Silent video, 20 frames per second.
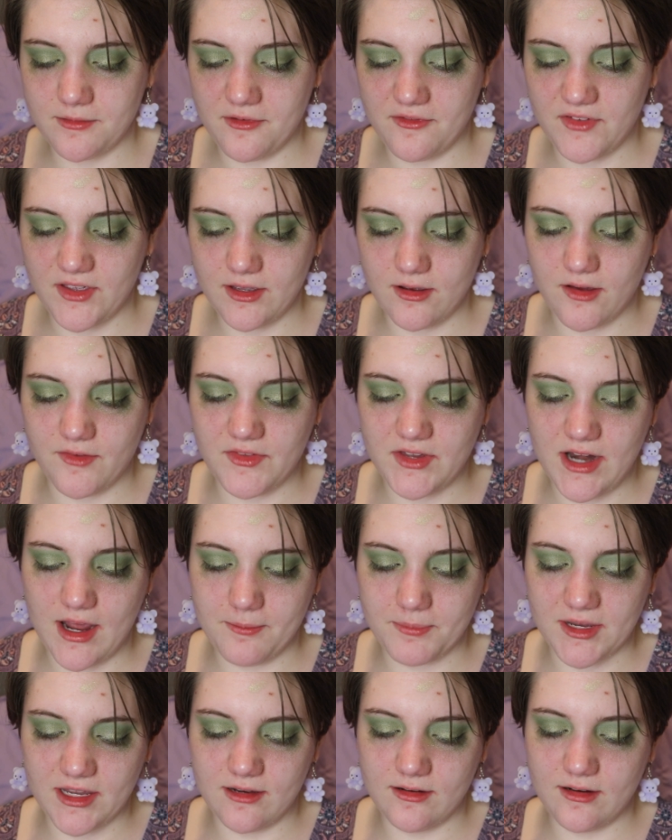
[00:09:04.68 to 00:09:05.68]
of it on the
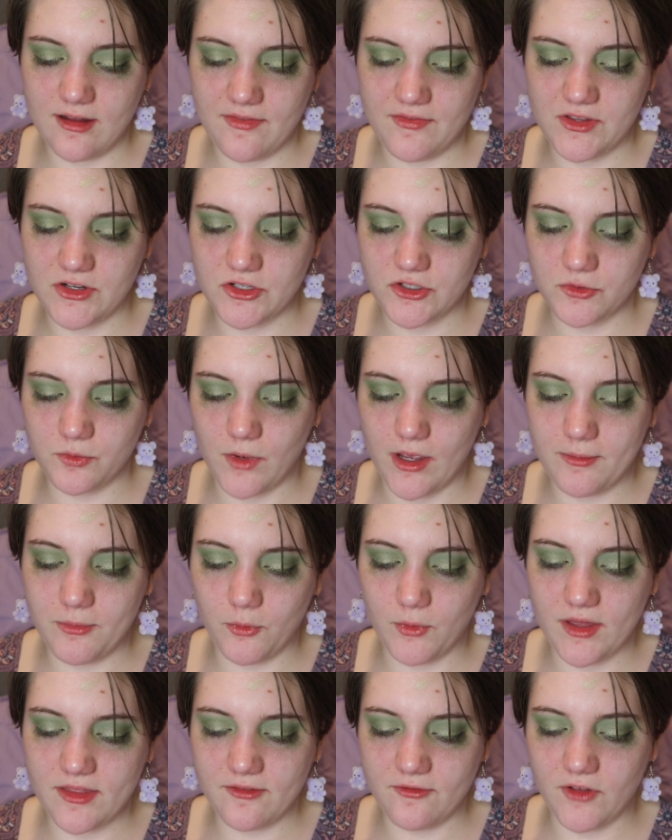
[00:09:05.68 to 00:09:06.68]
napkin and then just wipe
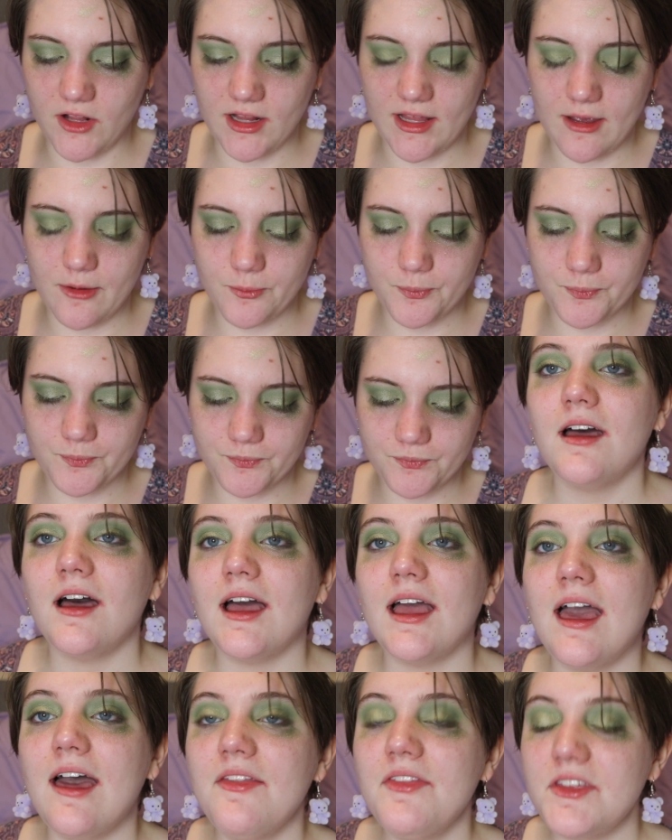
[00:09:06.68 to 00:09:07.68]
away the fallout.
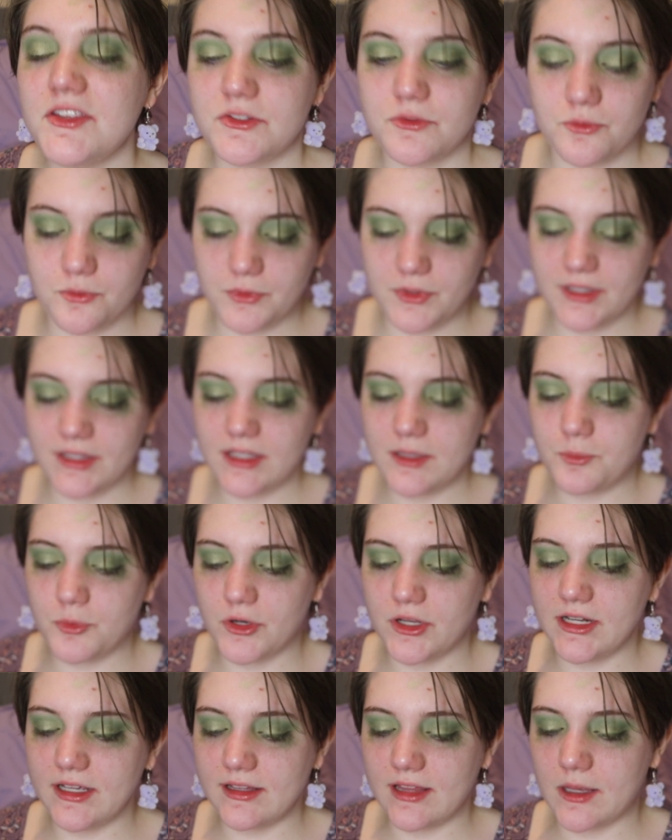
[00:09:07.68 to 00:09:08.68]
I had this really
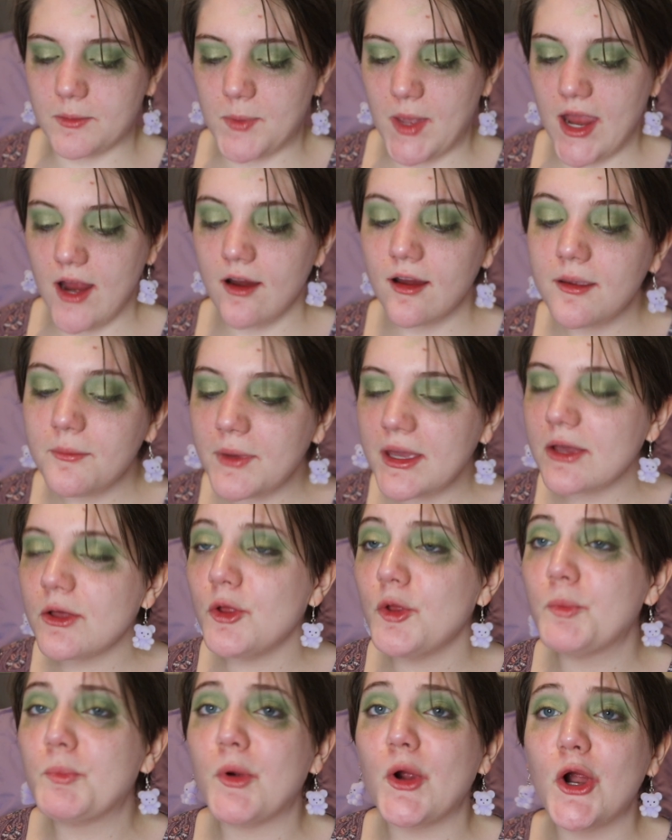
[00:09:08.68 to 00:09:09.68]
pretty like
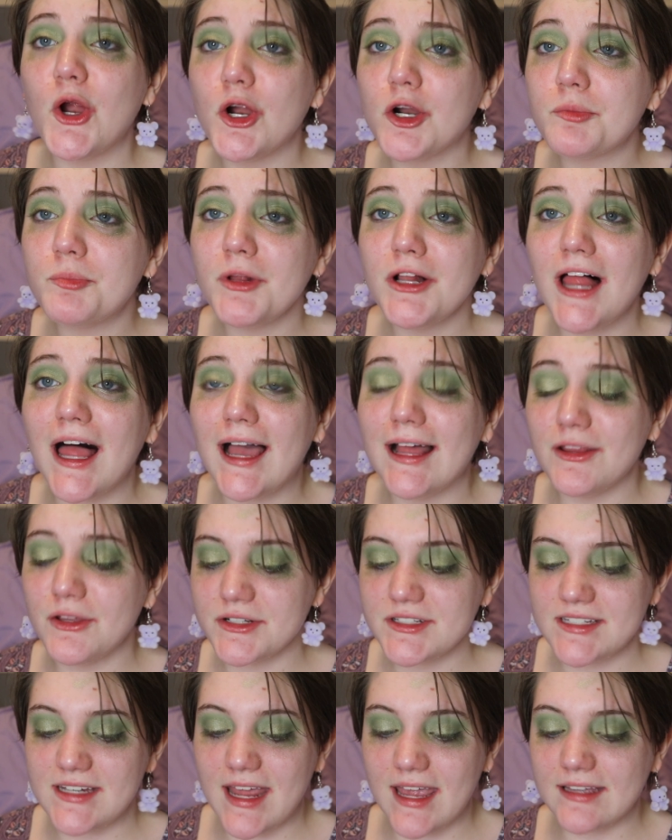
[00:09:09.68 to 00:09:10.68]
periwinkle purple eye
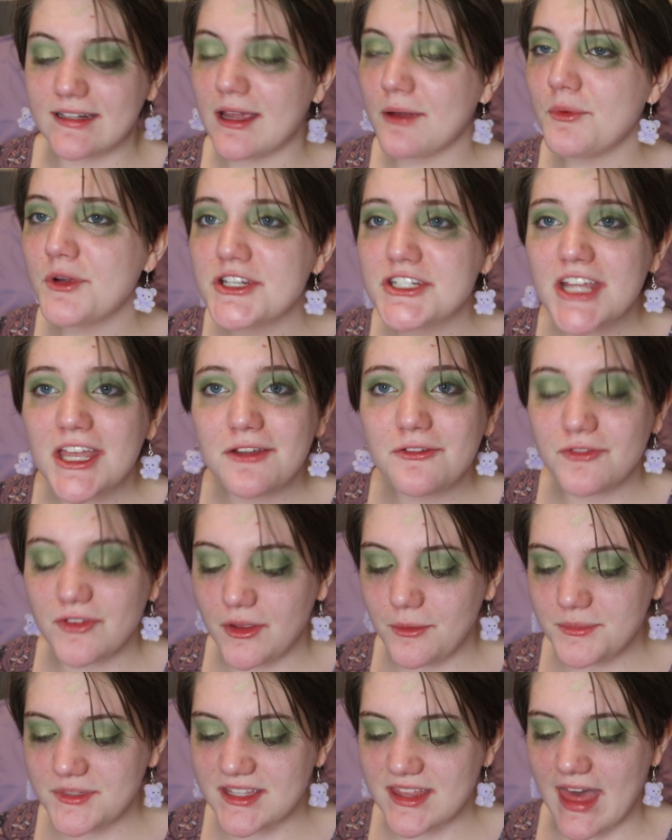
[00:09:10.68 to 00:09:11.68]
look today, and I wish I'd
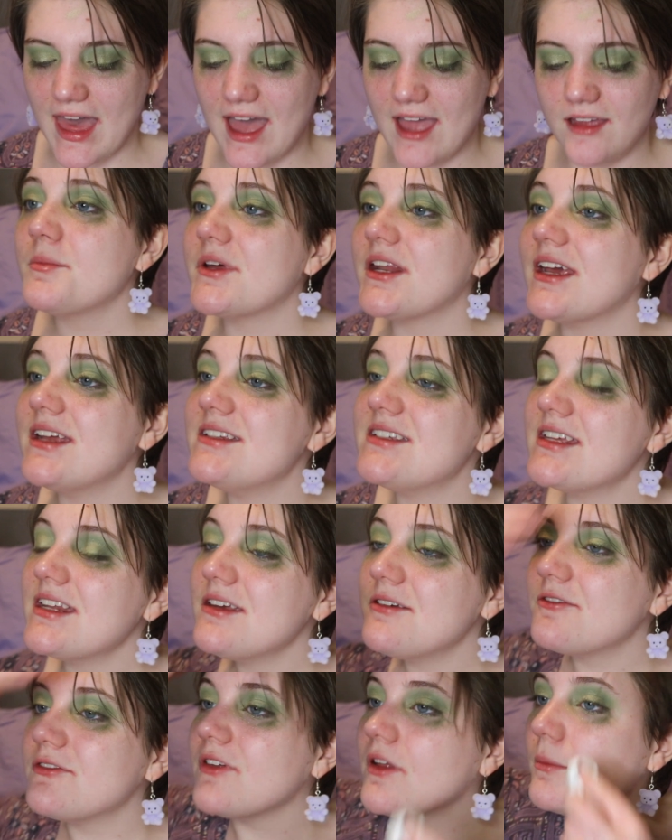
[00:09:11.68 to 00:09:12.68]
filmed that, but I
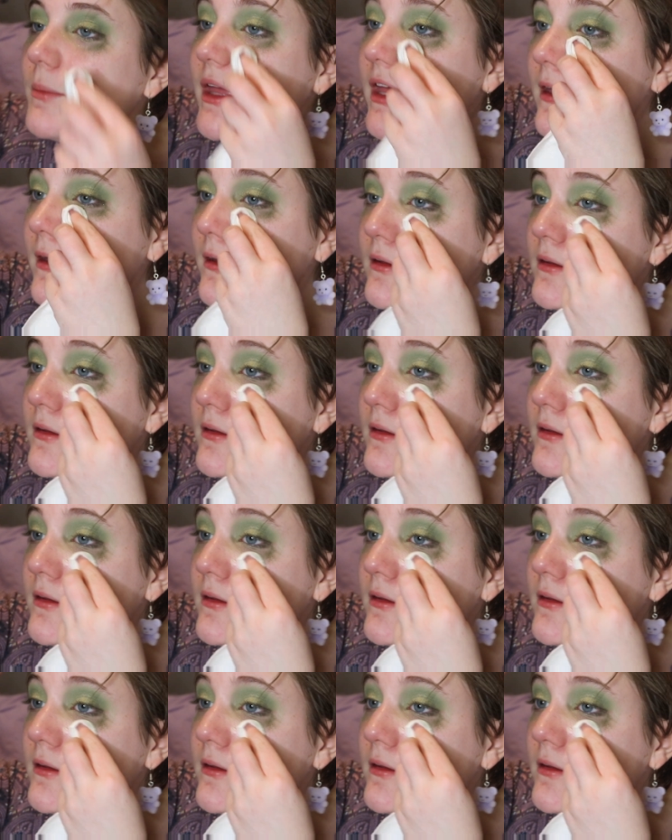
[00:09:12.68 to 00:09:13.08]
didn't film it.